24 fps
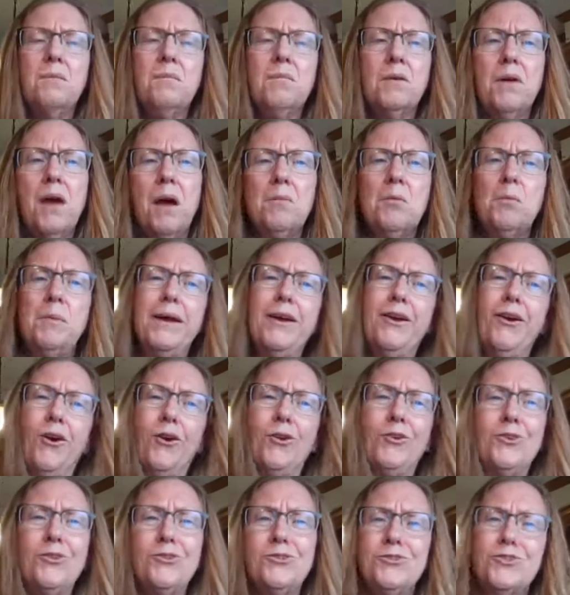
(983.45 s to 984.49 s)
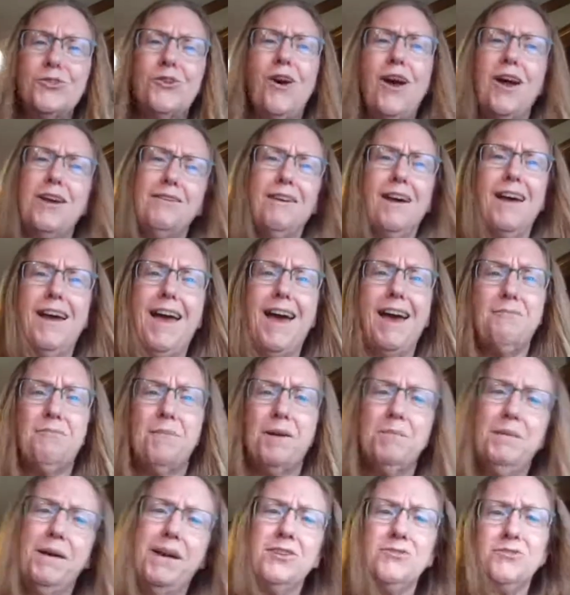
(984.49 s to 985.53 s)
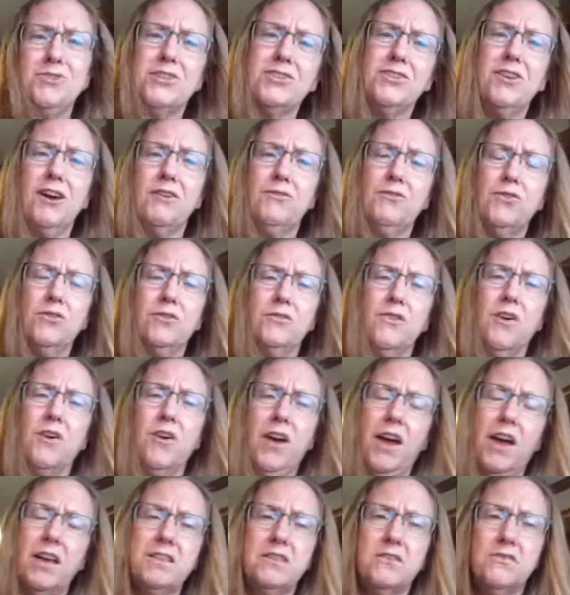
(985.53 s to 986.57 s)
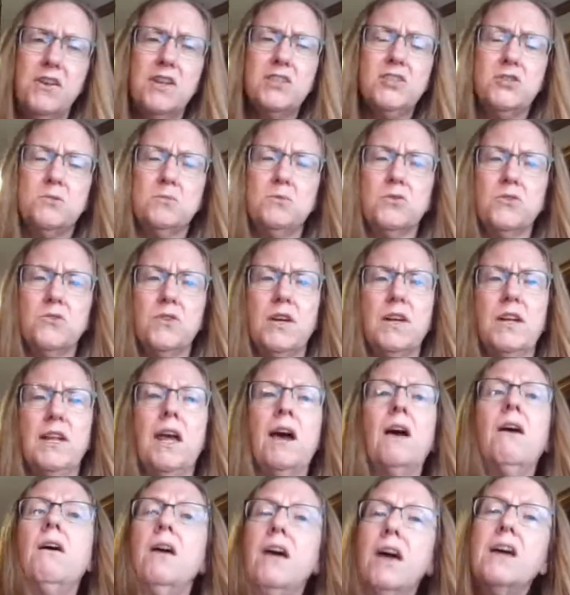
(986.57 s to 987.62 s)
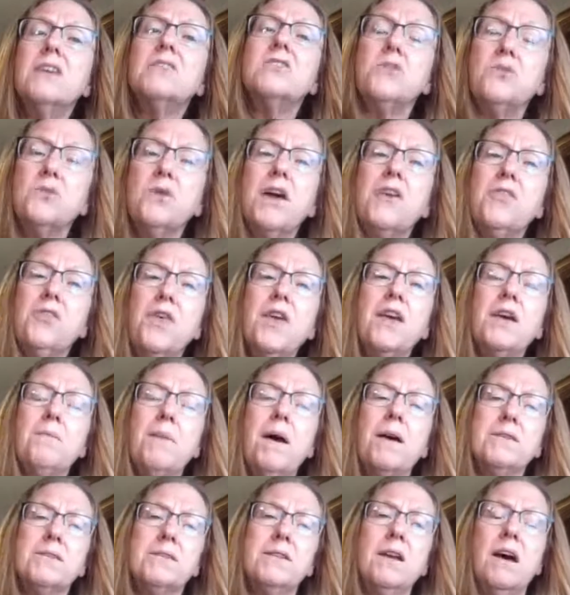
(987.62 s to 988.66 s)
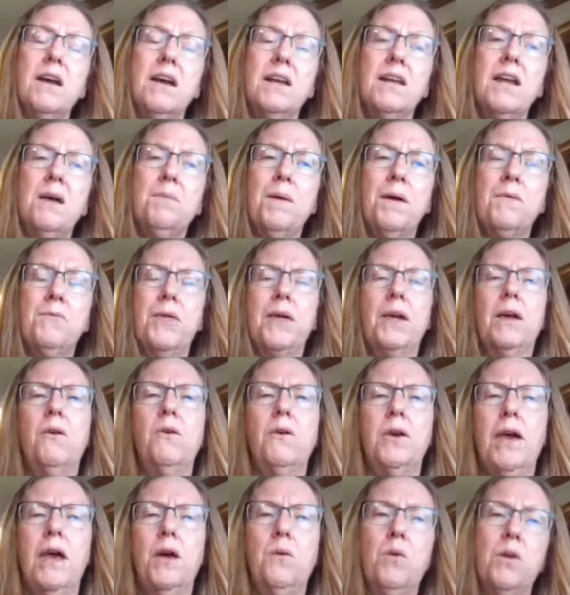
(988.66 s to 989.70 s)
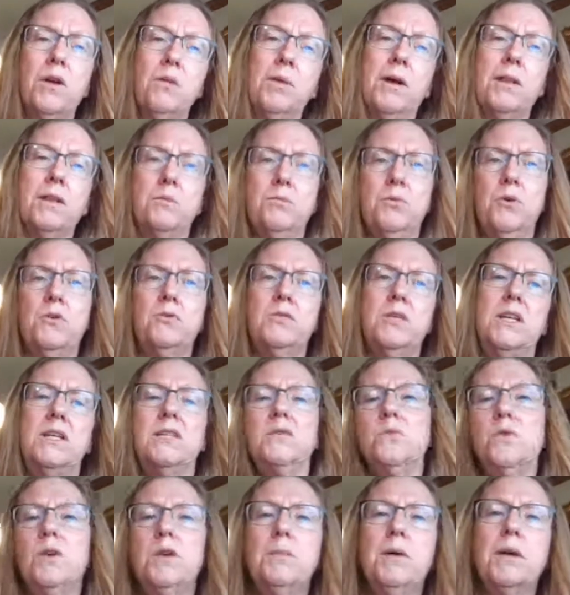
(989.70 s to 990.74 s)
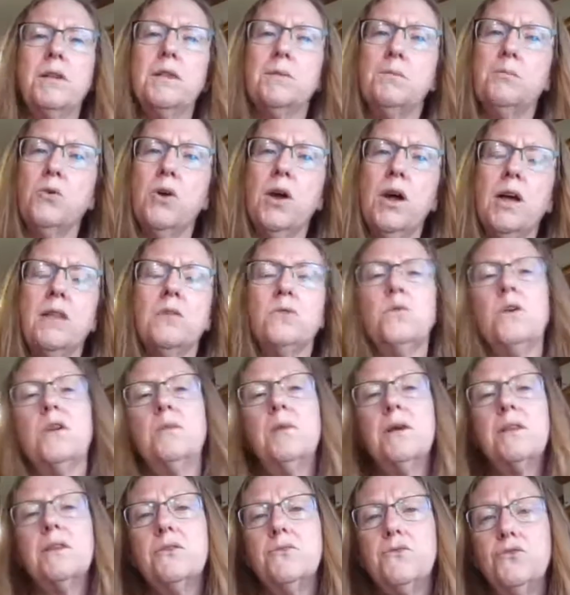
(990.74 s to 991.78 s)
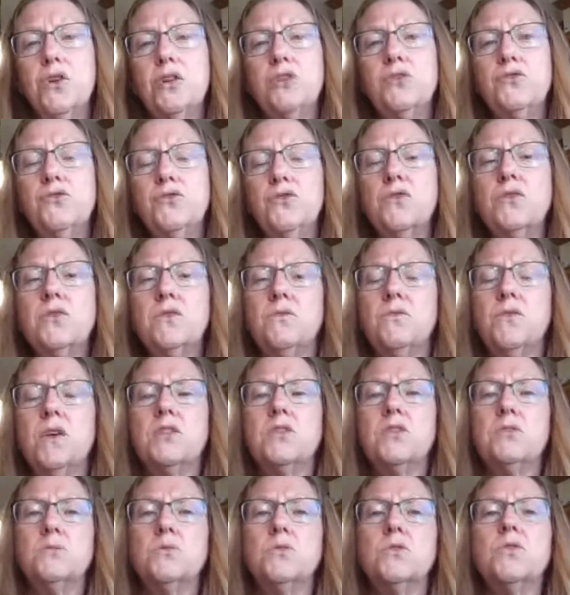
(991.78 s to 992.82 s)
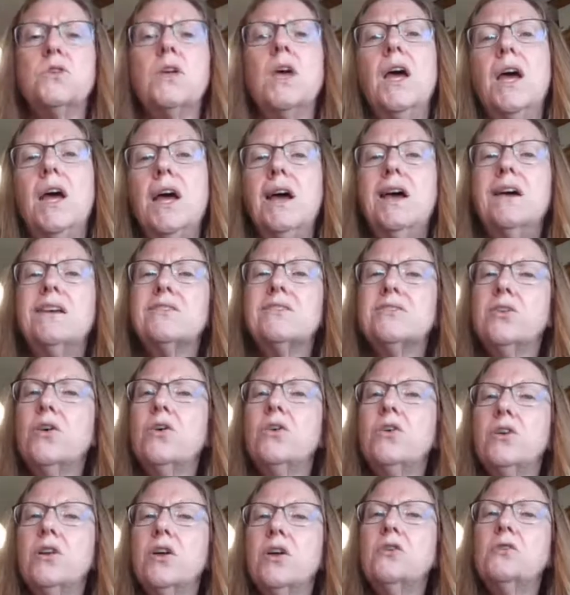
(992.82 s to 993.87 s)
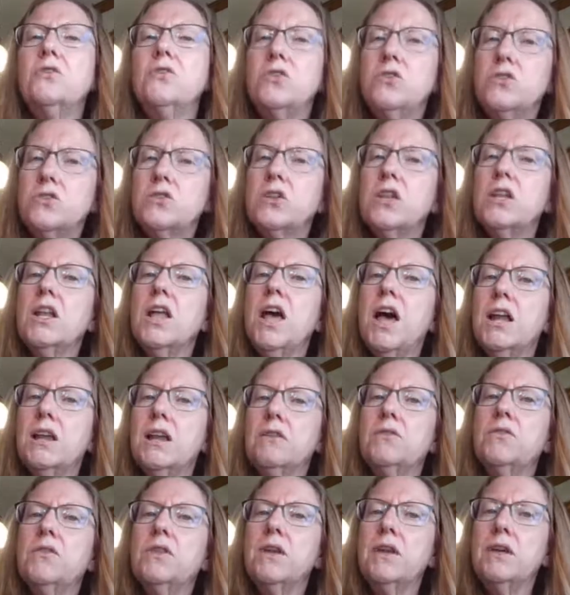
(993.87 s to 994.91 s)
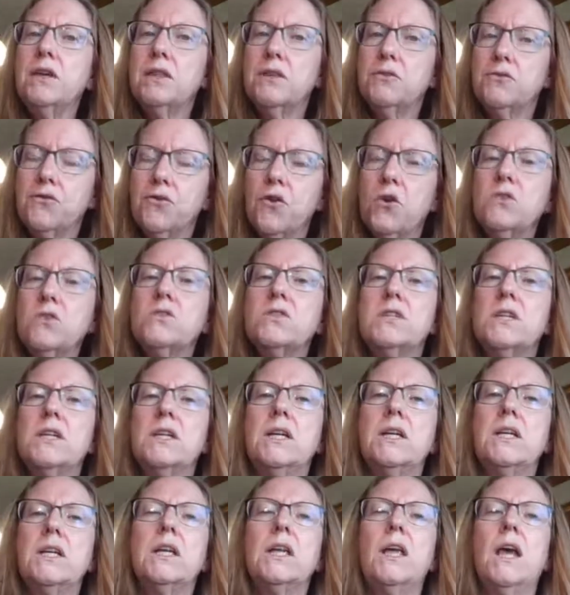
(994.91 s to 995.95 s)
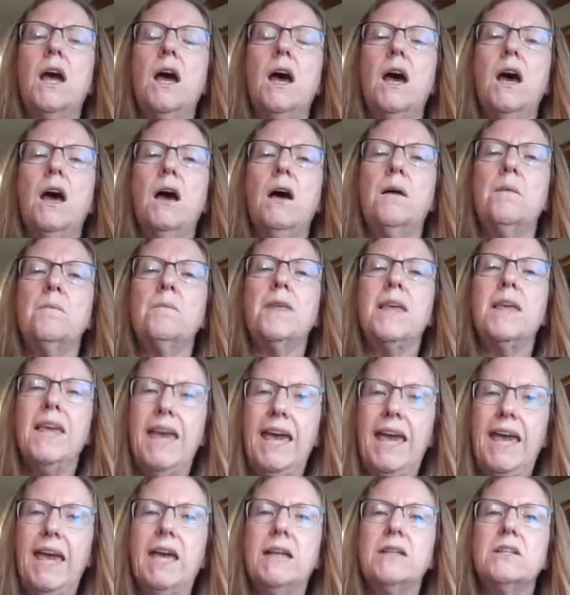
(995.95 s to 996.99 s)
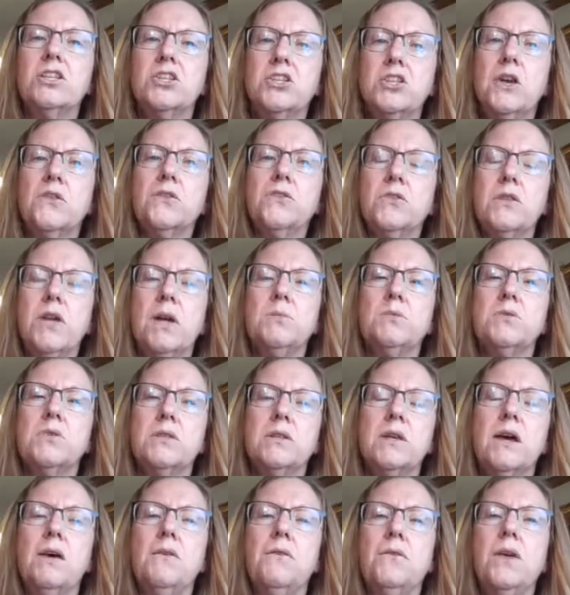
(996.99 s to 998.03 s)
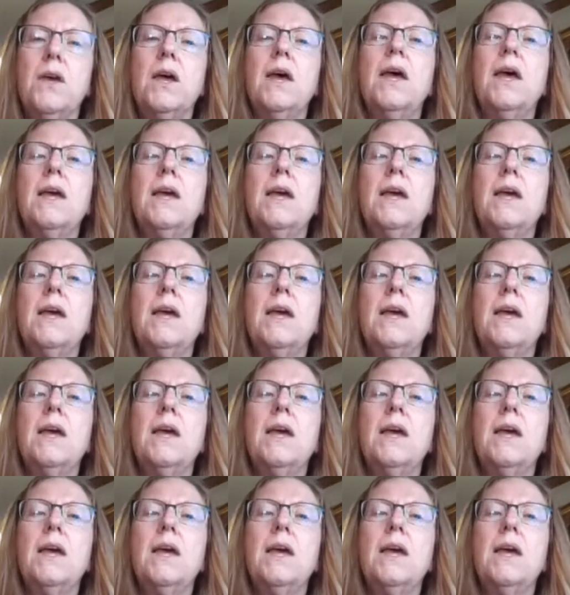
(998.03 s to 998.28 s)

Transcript: I'm I'm a big gardener, so I, I have my pantry stocked full of all kinds of vegetables right now. So when I think about stocking up, I think, okay, what about the proteins? What about the breads? What about the fresh fruits and vegetables? So you know, use a lot of the the frozen, um, the canned, the shelf stable stuff.